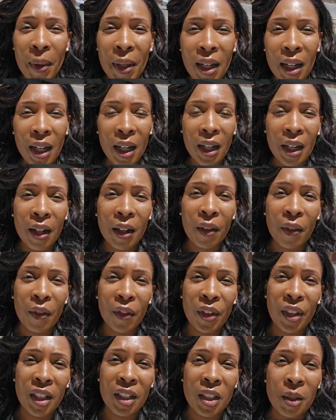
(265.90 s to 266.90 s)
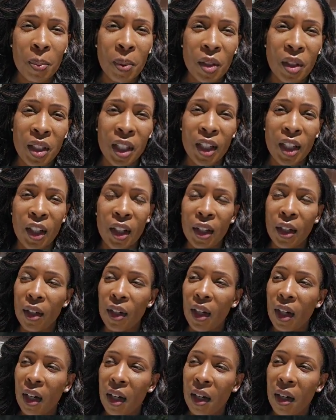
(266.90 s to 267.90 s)
of this particular
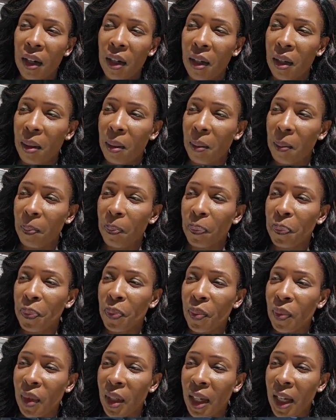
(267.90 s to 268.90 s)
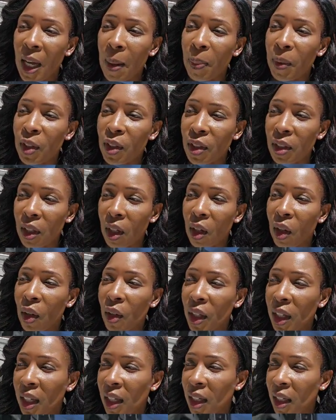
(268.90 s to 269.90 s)
episode
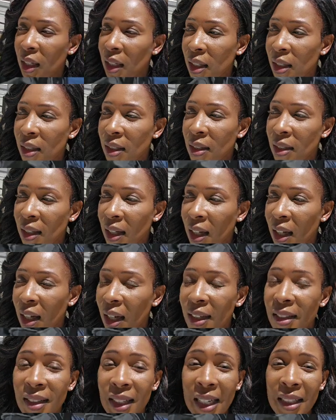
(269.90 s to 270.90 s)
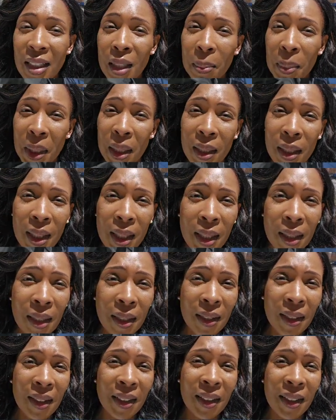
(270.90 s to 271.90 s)
is accessibility.
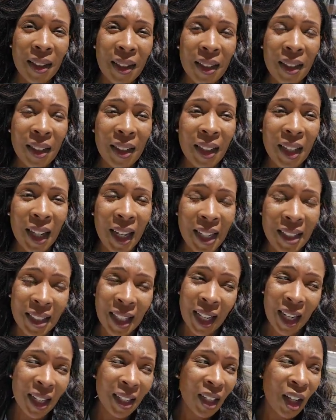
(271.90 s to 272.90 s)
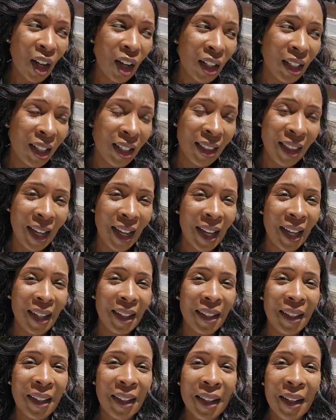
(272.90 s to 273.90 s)
I guess I can call it that,
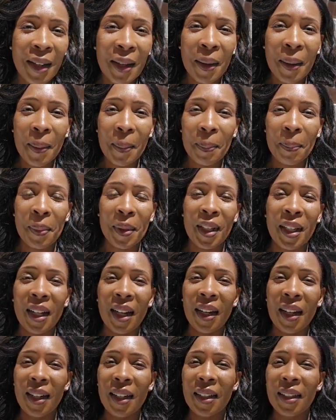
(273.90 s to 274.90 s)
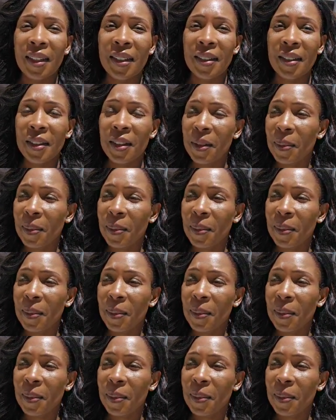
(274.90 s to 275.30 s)
because